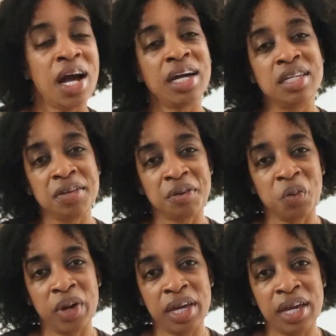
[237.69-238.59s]
a different
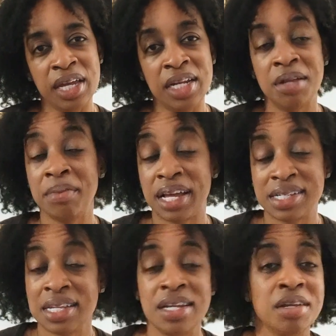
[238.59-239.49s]
way. And it doesn't, like I
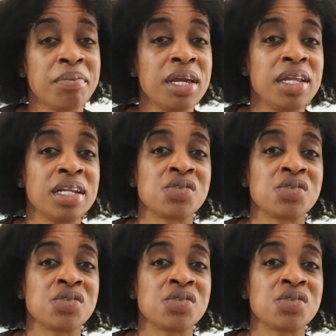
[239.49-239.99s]
said, it doesn't mean that